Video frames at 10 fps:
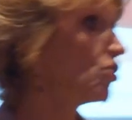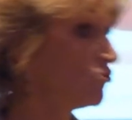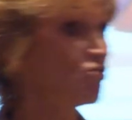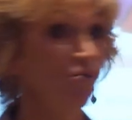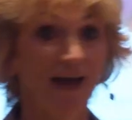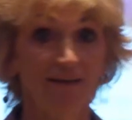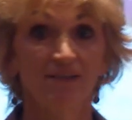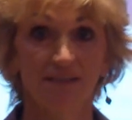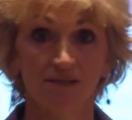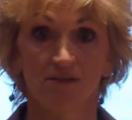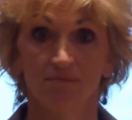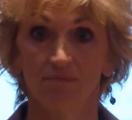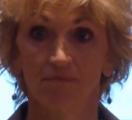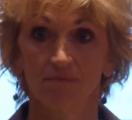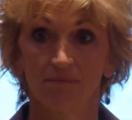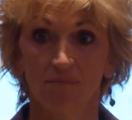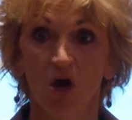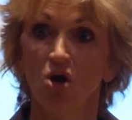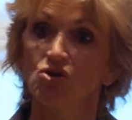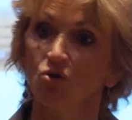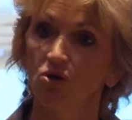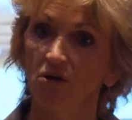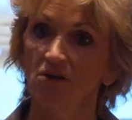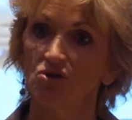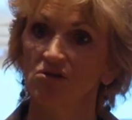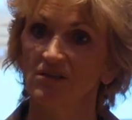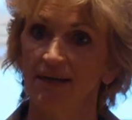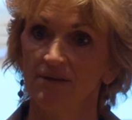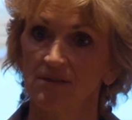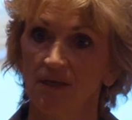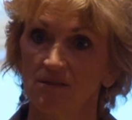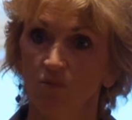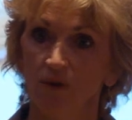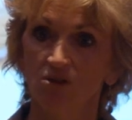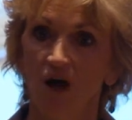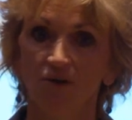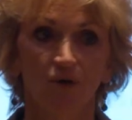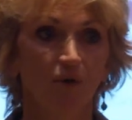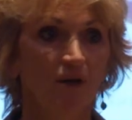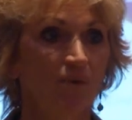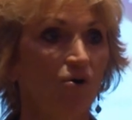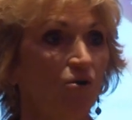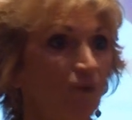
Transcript: you do have a system. So look at your sales system. We talked earlier about your